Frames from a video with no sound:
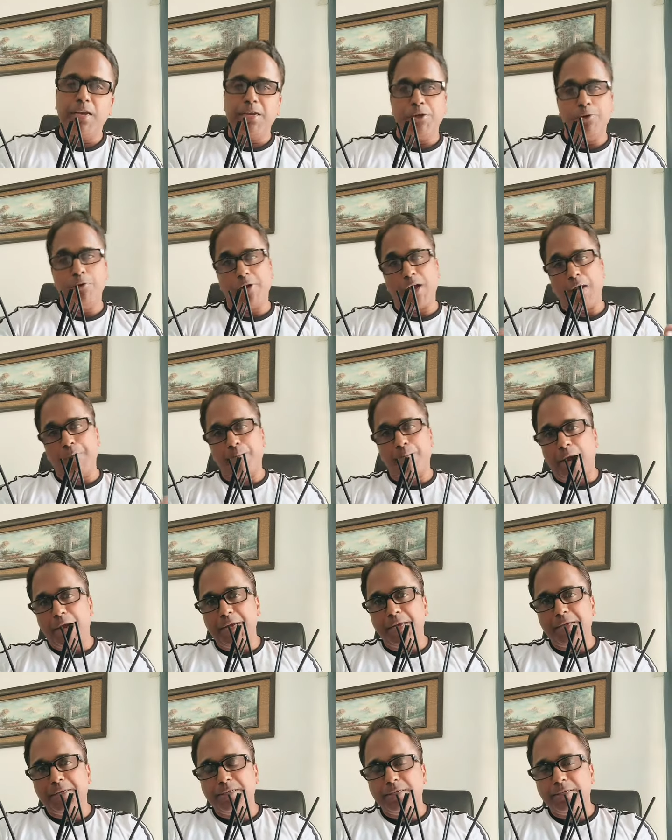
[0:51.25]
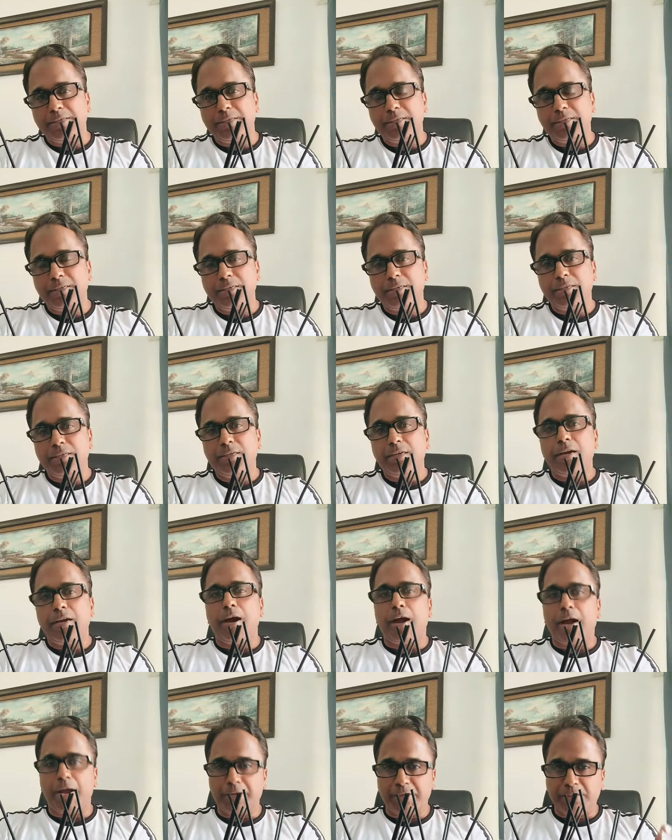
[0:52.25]
You can buy it
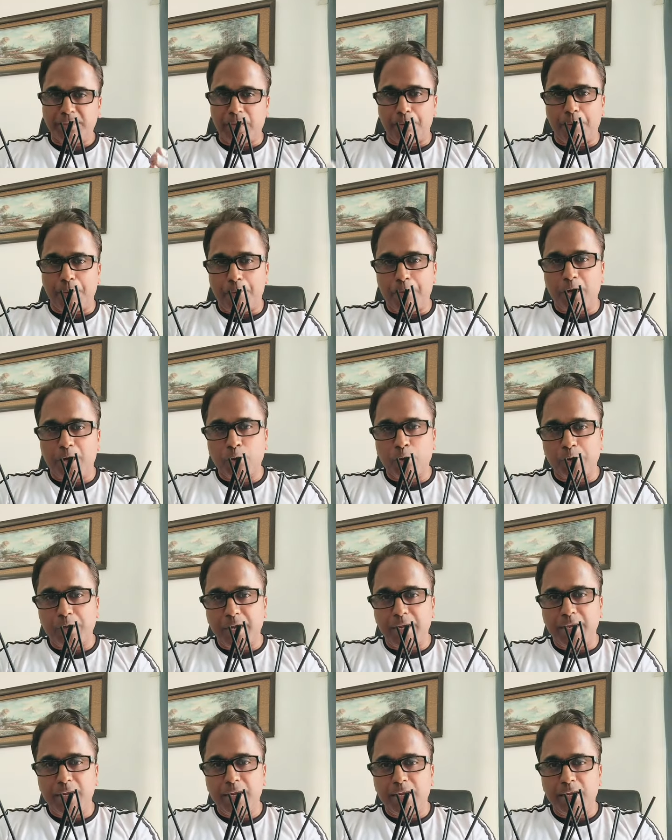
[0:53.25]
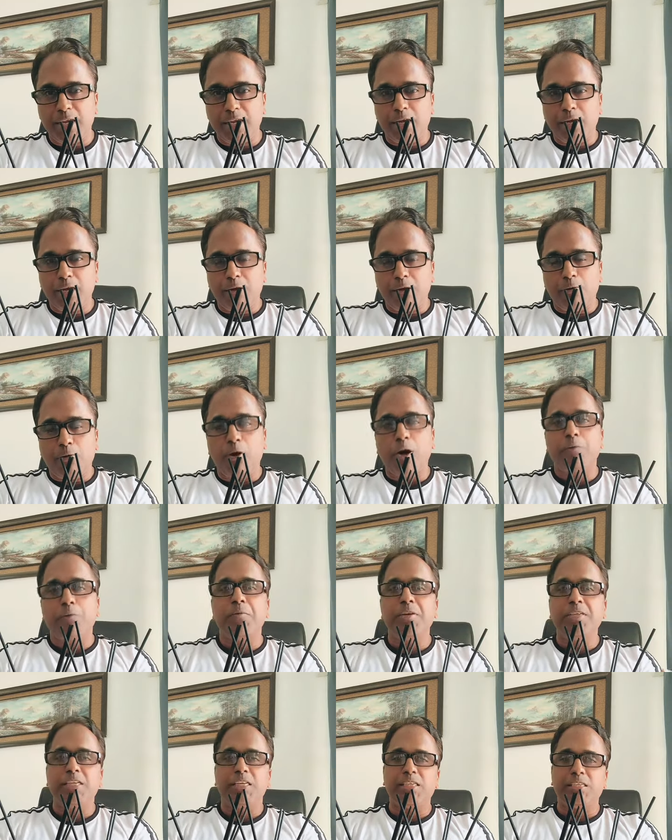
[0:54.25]
at samawa.ae or
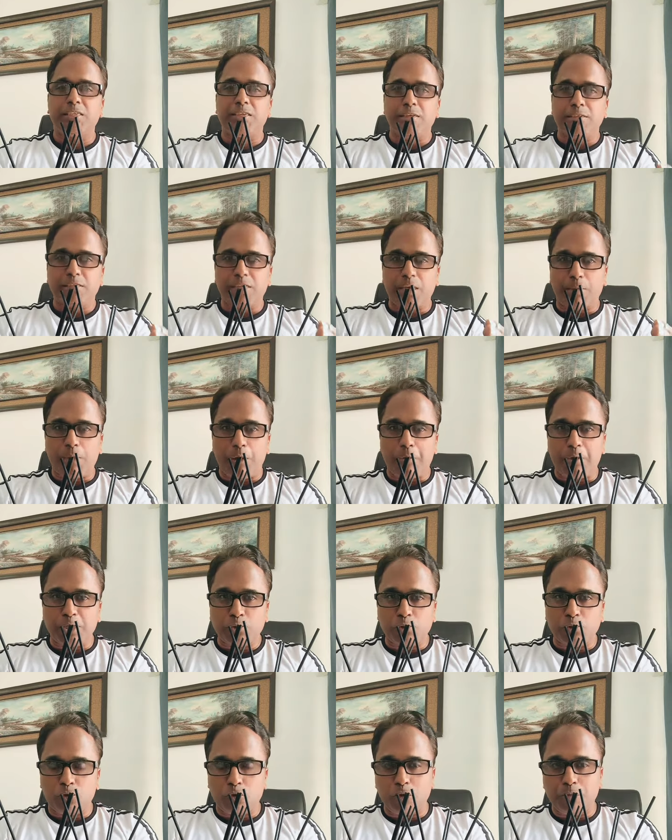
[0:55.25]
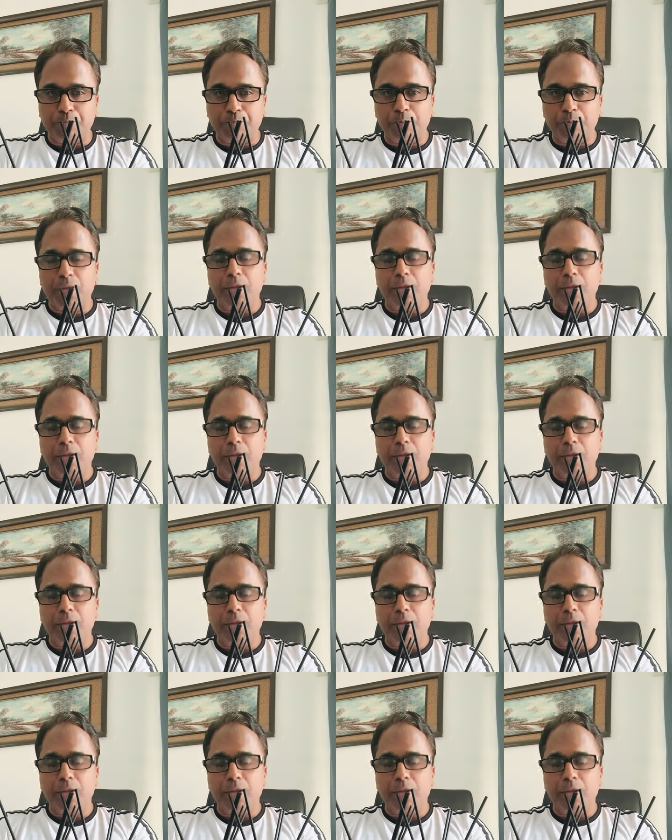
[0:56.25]
visit Samawa showroom